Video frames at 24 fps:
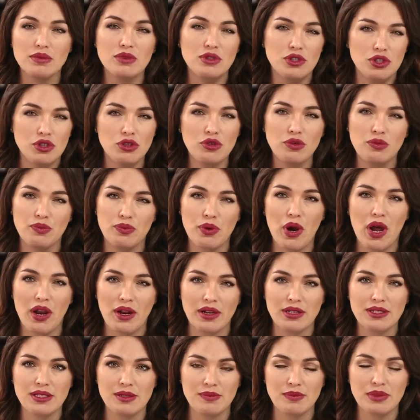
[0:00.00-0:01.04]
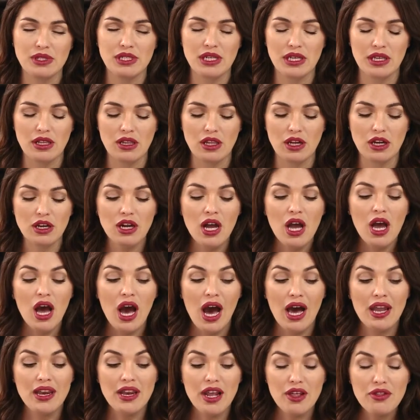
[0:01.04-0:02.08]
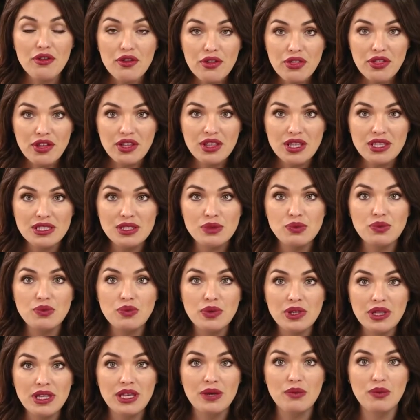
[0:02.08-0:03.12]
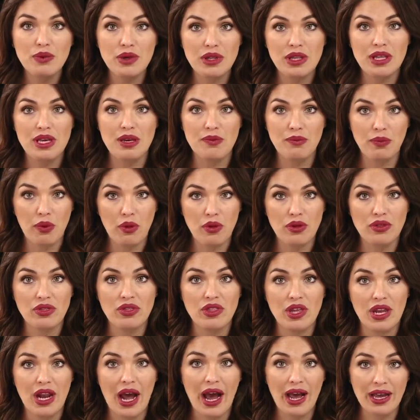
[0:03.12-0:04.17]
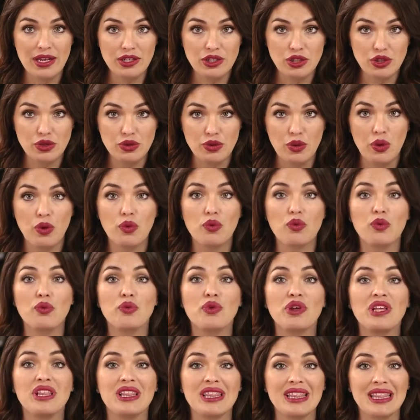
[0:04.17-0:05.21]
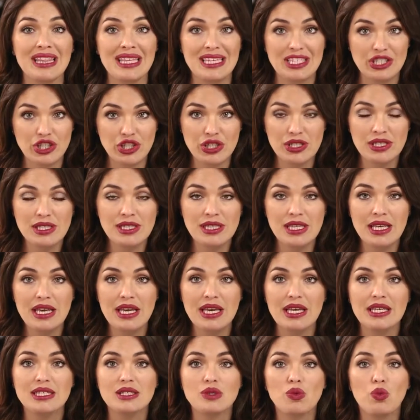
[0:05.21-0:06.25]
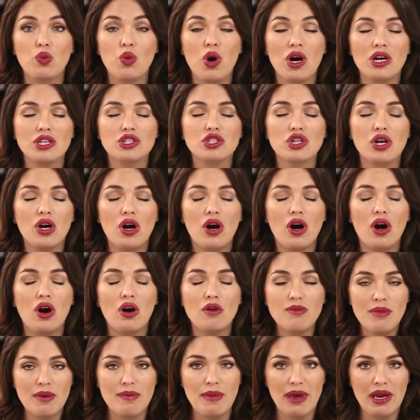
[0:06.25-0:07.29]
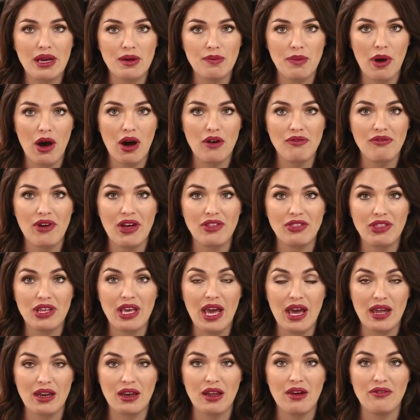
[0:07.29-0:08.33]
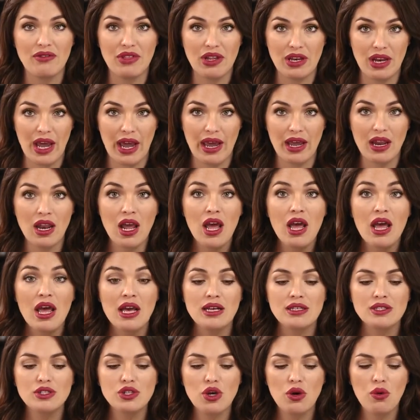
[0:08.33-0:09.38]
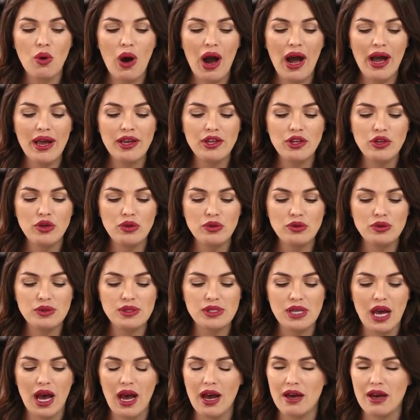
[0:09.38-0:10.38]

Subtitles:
two products in particular. Another thing that's really important that I do religiously is wash all my makeup off at the end of the night. So I use